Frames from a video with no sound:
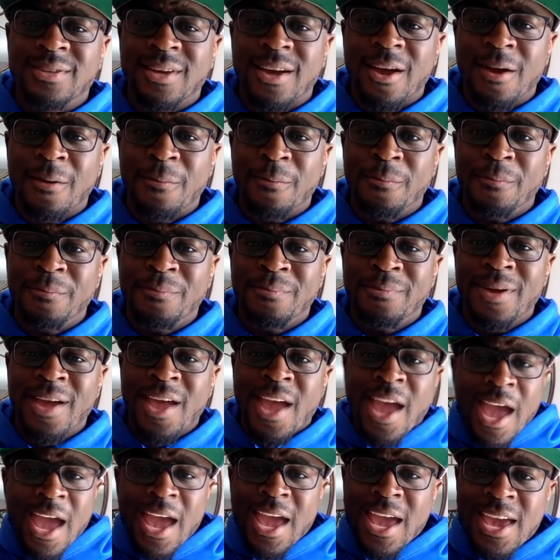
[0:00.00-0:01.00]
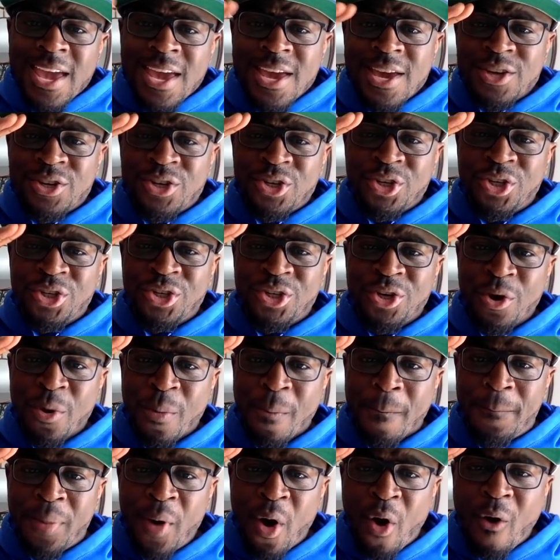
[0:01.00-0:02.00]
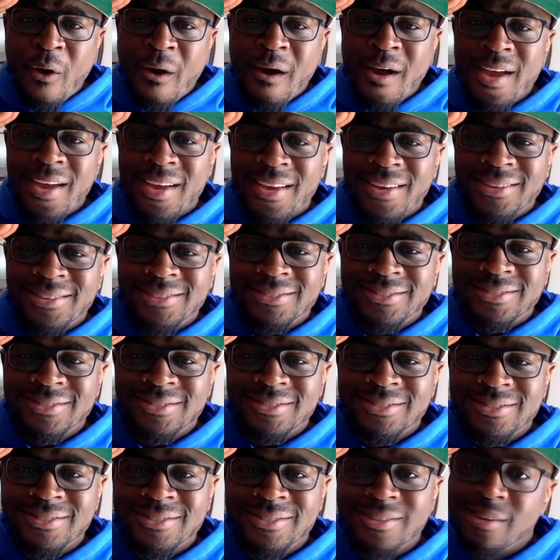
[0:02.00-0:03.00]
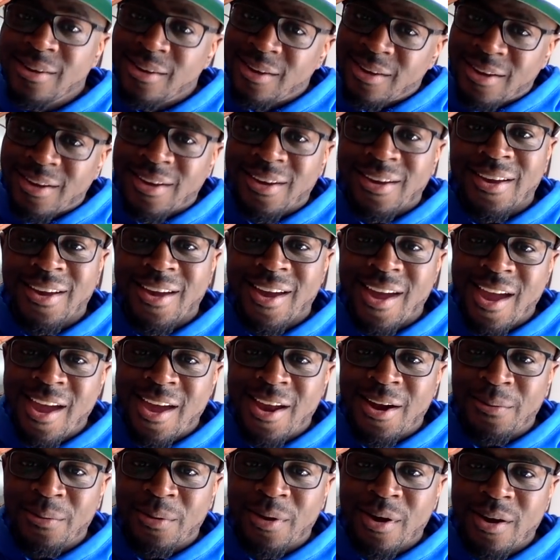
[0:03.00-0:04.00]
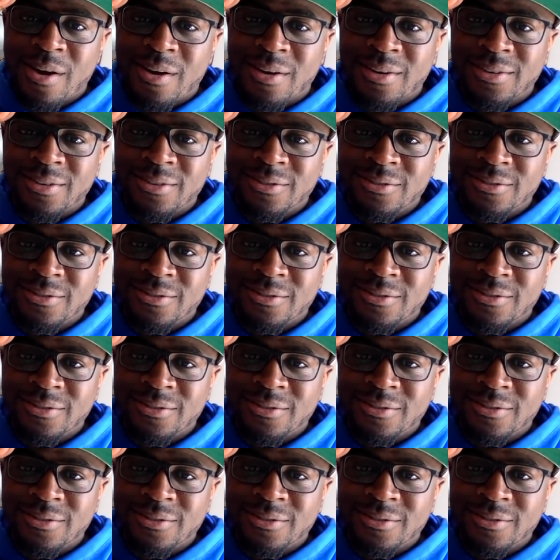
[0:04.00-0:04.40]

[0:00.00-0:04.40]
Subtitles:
time, it's your boy, and I'm gone.